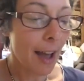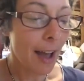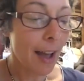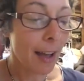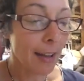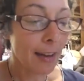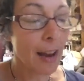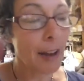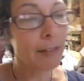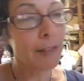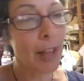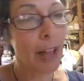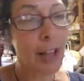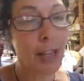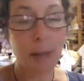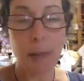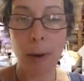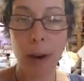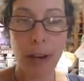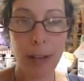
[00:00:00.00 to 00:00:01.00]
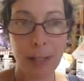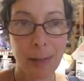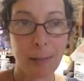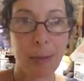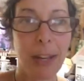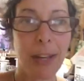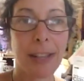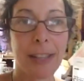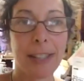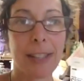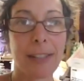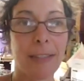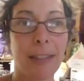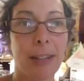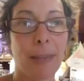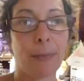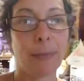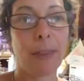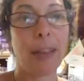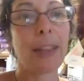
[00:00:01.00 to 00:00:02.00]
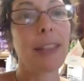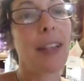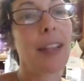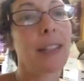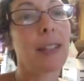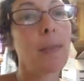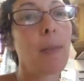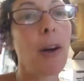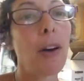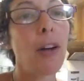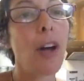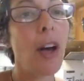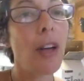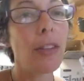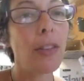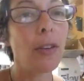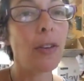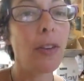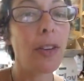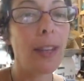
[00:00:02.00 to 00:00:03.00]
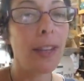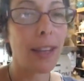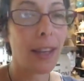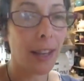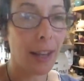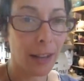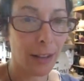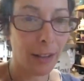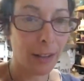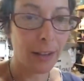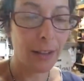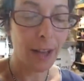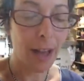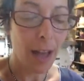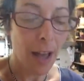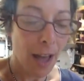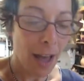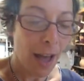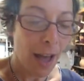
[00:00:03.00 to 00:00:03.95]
and I've lost pots because of it. And that's about unloading the kiln.